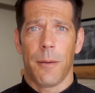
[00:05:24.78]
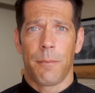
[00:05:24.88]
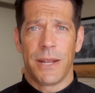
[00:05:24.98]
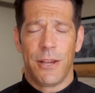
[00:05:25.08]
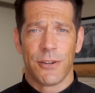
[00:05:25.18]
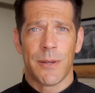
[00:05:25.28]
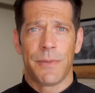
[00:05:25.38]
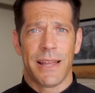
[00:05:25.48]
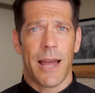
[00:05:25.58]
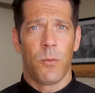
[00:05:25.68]
But here's
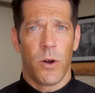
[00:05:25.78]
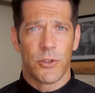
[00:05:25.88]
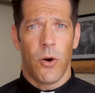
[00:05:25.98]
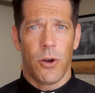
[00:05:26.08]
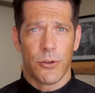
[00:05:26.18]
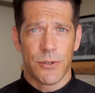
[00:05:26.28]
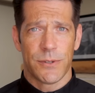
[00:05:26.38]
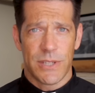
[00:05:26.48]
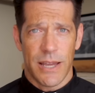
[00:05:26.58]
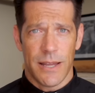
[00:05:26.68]
something I want to also
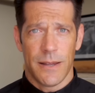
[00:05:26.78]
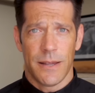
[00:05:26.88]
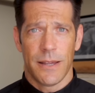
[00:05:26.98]
say.